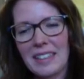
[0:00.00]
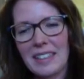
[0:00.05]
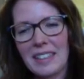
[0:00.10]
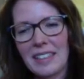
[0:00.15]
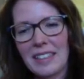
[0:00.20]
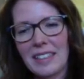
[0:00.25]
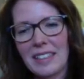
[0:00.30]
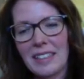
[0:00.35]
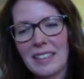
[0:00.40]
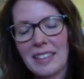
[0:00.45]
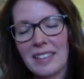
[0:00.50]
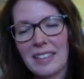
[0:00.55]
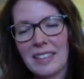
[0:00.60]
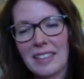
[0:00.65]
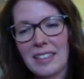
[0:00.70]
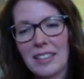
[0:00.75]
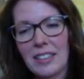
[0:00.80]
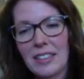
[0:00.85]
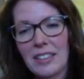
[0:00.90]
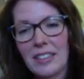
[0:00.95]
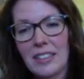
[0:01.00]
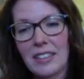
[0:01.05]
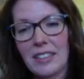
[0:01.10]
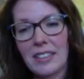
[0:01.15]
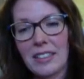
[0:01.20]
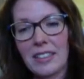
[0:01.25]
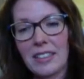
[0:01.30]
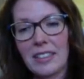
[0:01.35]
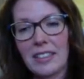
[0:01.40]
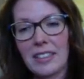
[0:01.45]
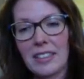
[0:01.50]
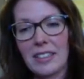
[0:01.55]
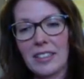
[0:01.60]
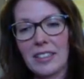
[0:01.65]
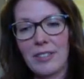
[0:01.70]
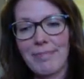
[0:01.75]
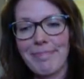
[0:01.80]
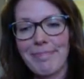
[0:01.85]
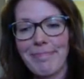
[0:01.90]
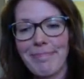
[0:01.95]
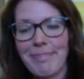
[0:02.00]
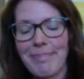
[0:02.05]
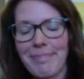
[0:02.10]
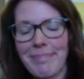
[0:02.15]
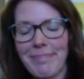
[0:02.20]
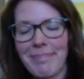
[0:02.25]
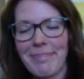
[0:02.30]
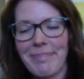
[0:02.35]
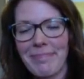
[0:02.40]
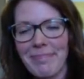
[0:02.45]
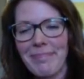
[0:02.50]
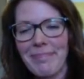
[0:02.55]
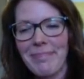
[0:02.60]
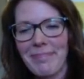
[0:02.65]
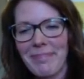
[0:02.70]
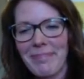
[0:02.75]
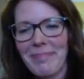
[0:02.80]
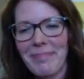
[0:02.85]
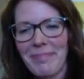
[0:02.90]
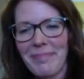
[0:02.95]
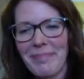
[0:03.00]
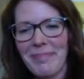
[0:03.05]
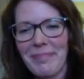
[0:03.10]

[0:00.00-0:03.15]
This person isn't speaking.